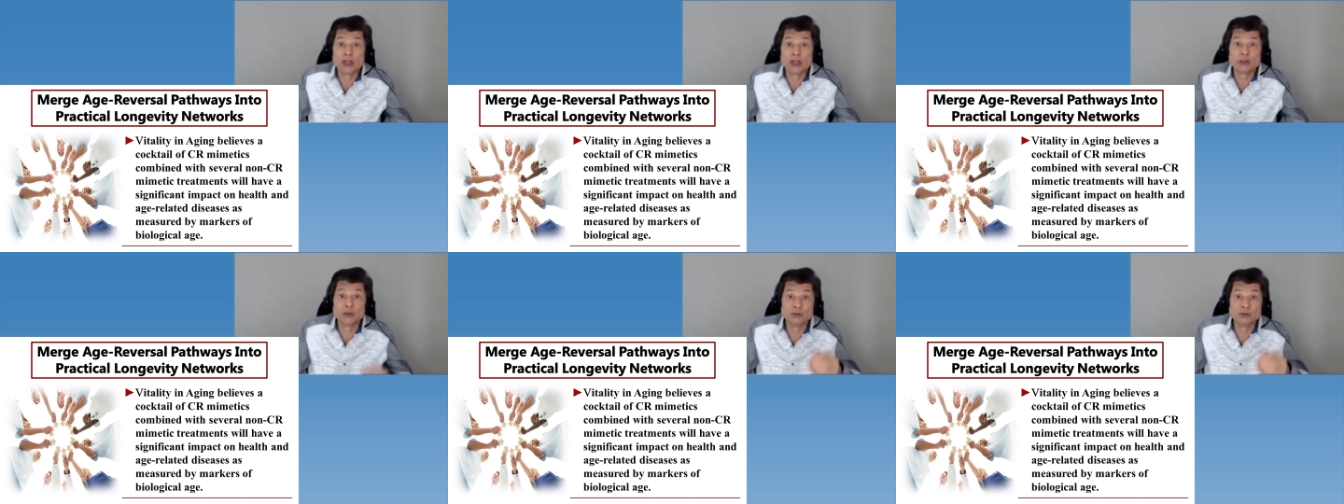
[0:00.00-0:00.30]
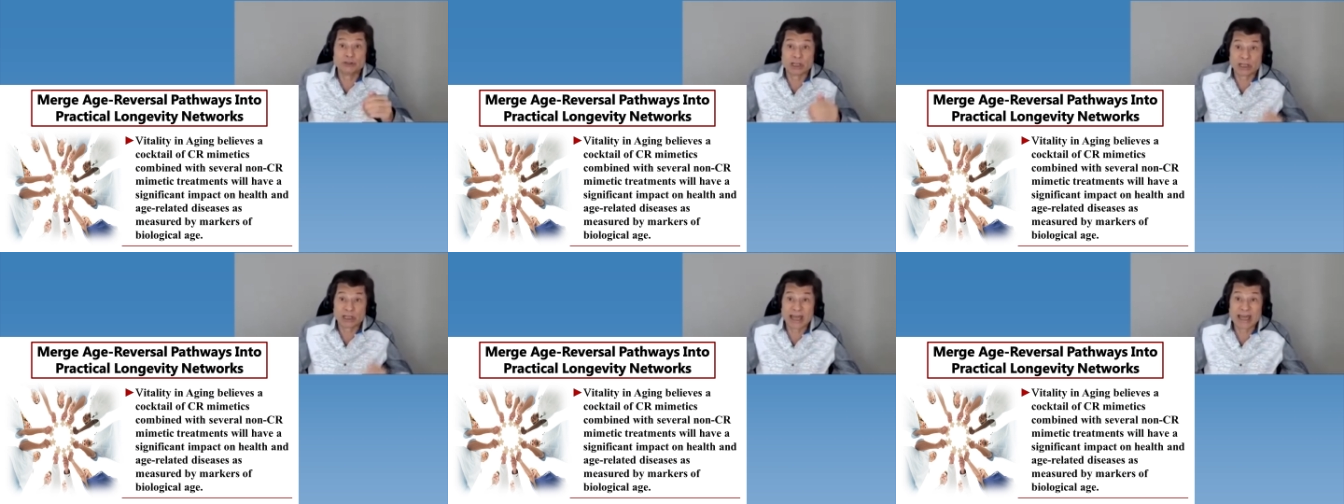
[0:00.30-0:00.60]
to
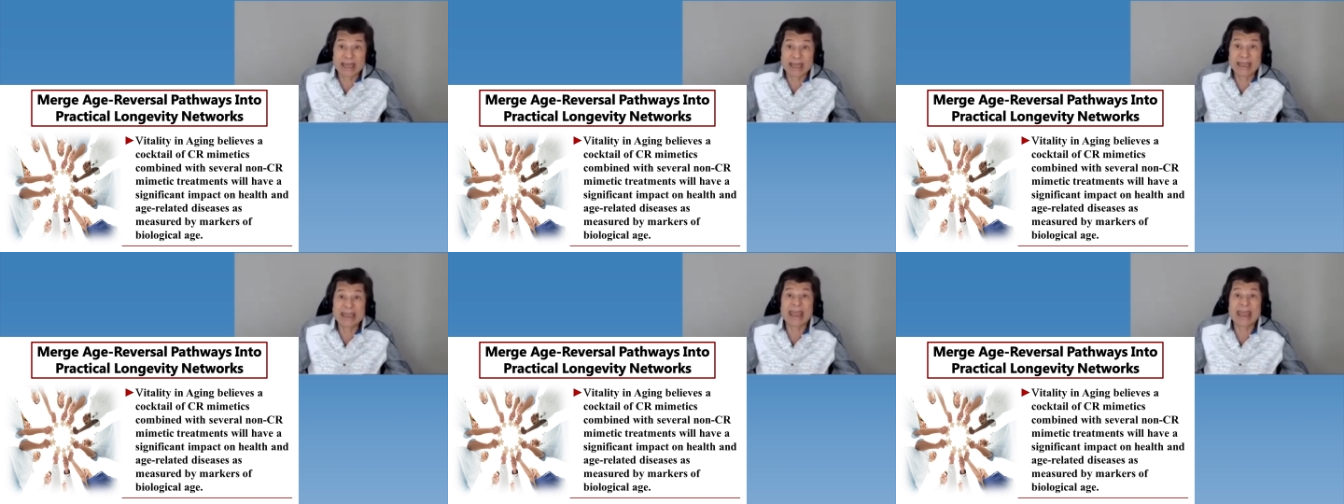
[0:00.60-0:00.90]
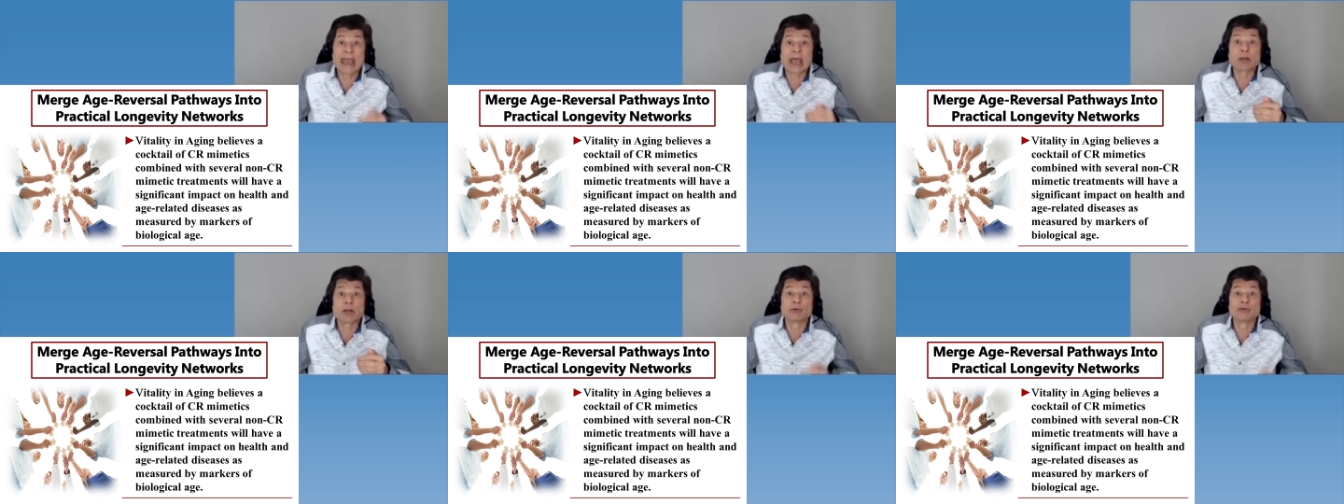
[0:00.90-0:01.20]
delay
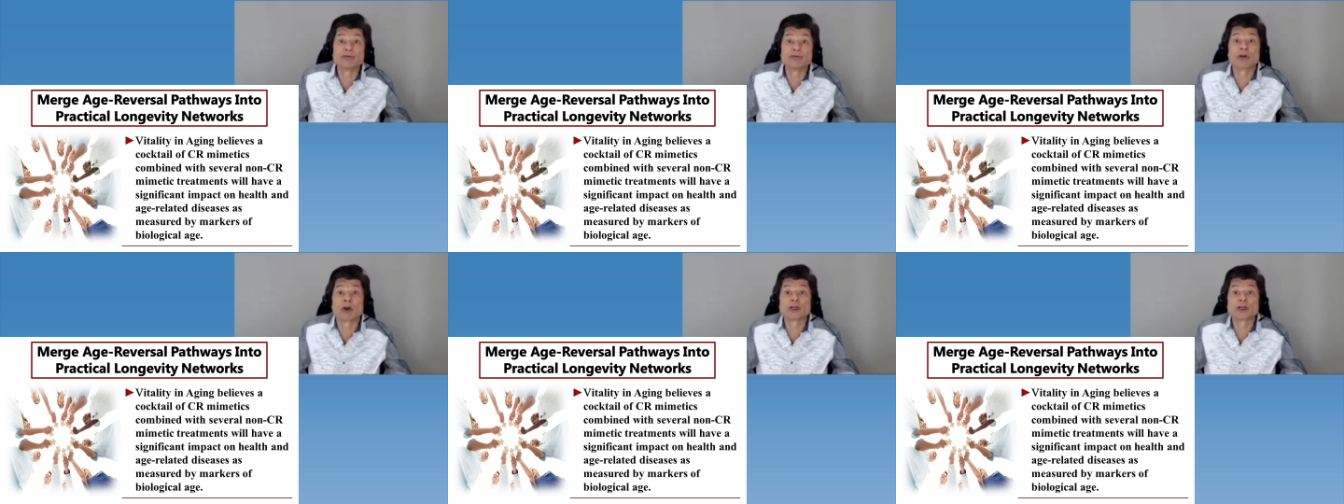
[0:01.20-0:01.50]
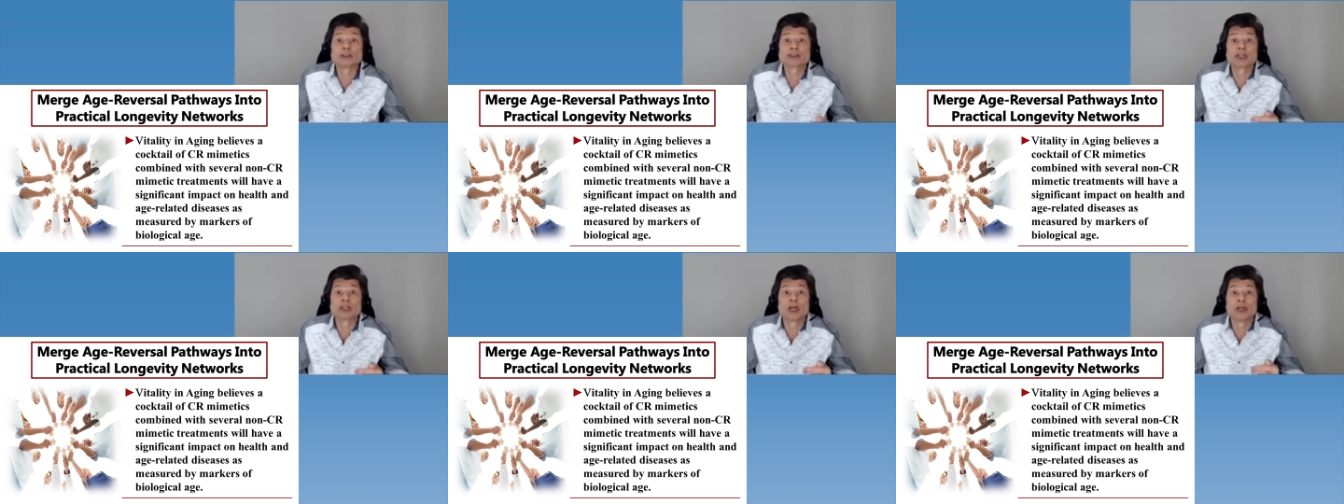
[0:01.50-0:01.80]
and
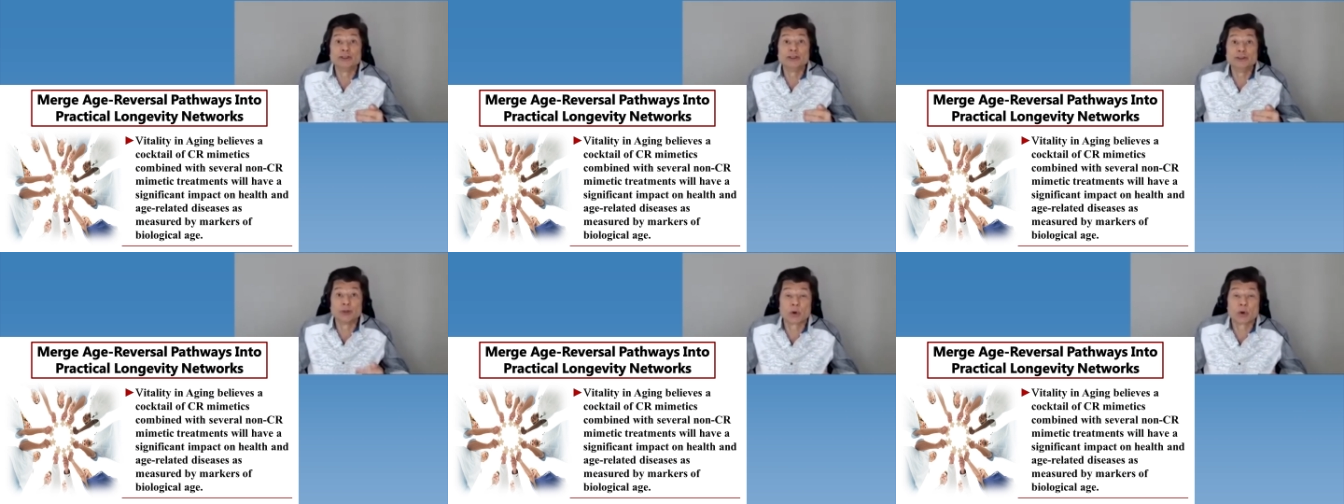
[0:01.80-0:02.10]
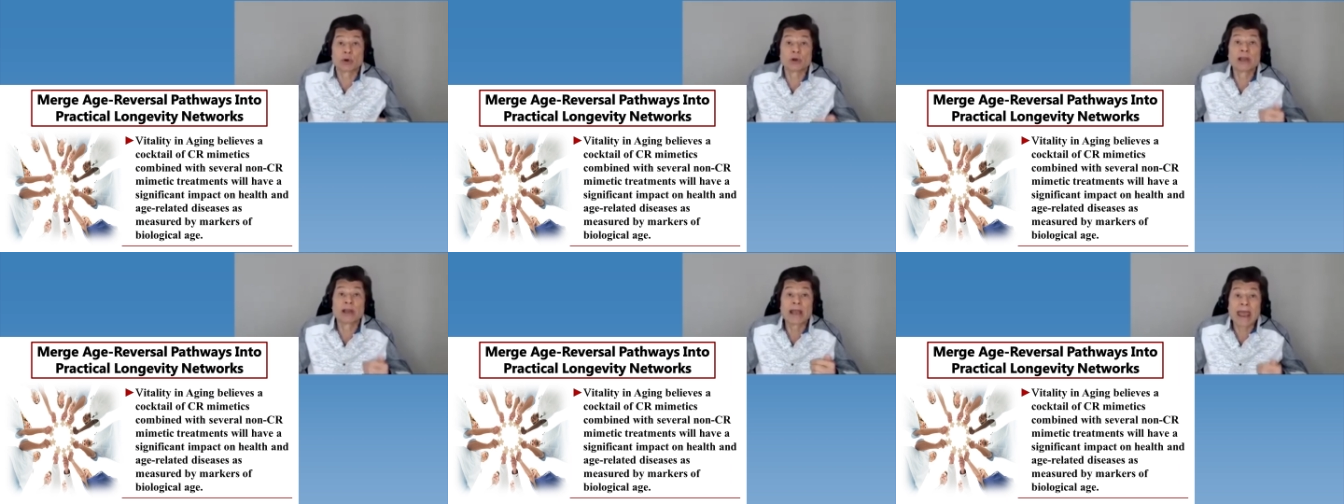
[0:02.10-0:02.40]
reverse
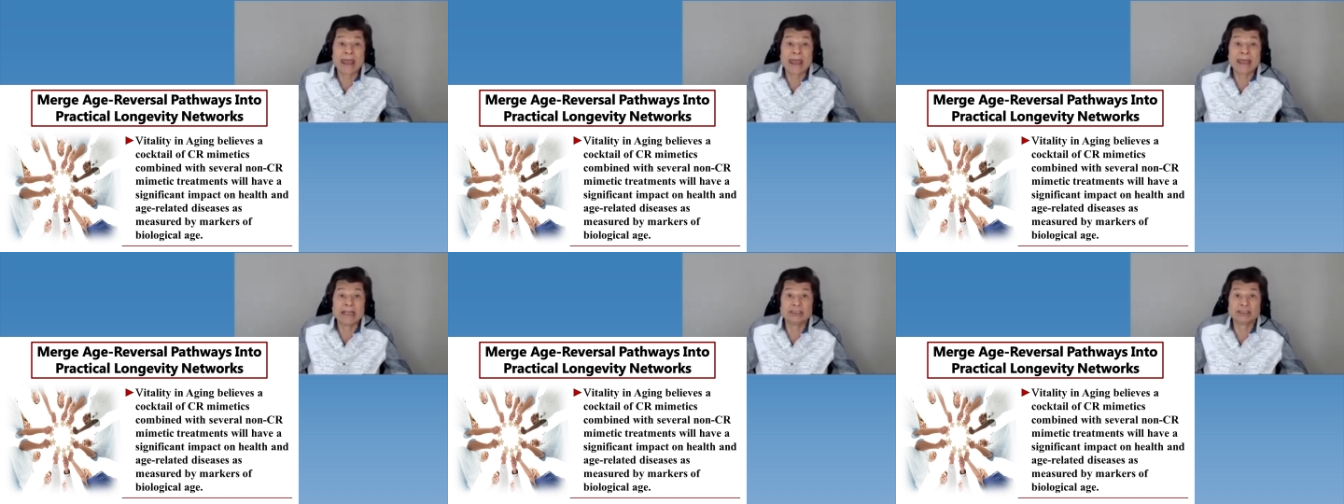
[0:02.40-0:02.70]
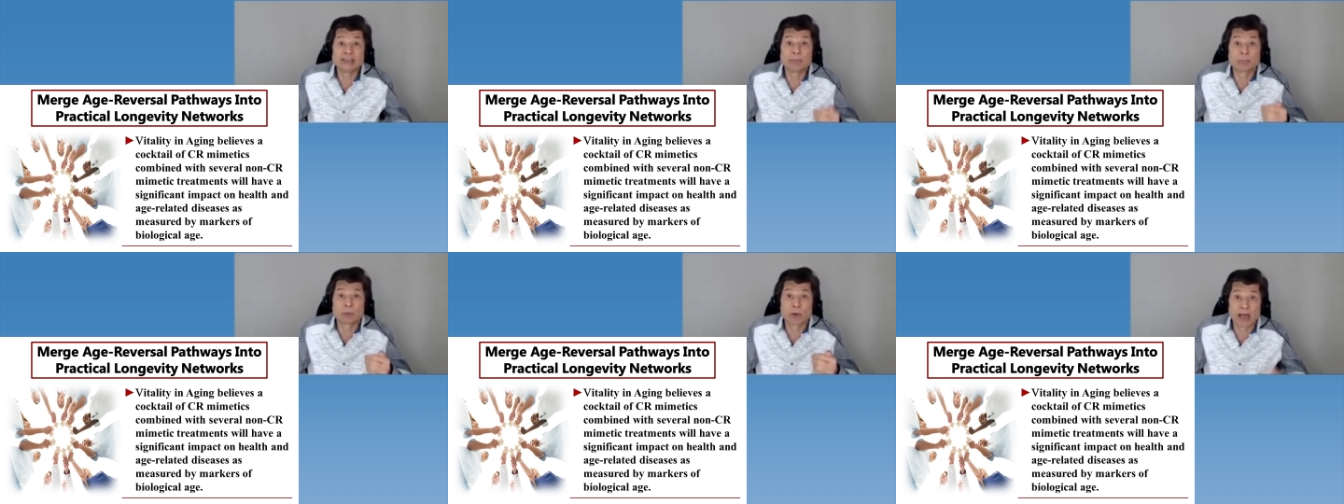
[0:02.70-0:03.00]
your
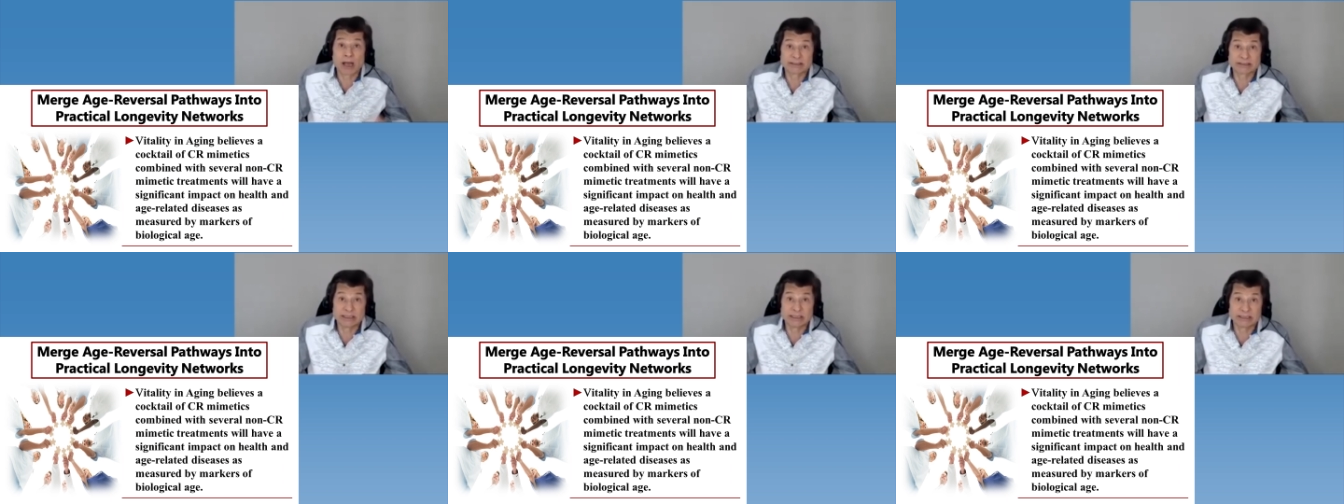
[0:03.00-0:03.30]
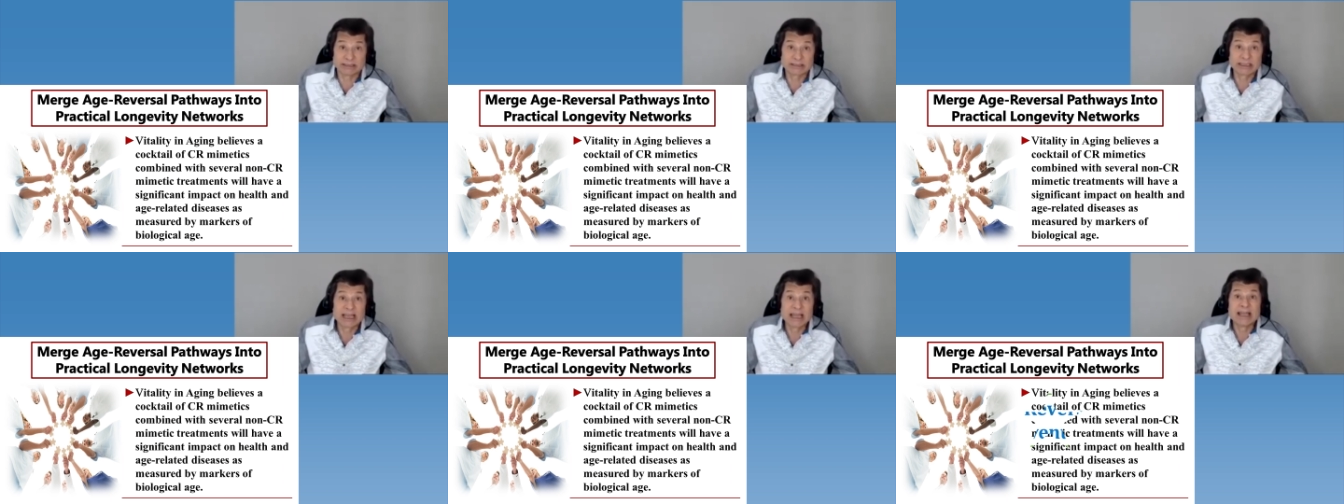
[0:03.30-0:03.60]
aging
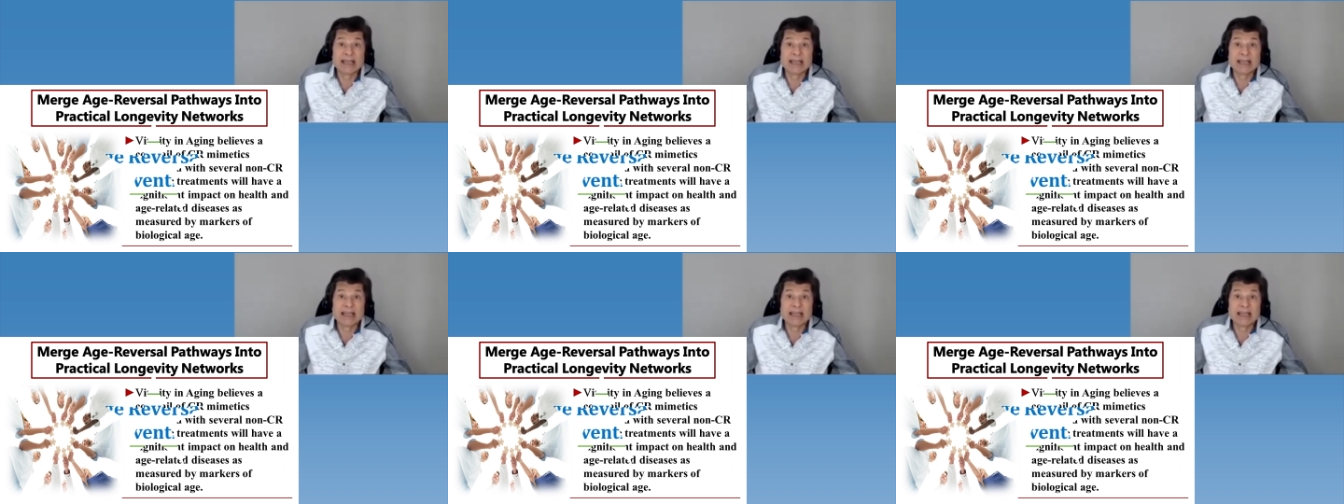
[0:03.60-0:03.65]
process.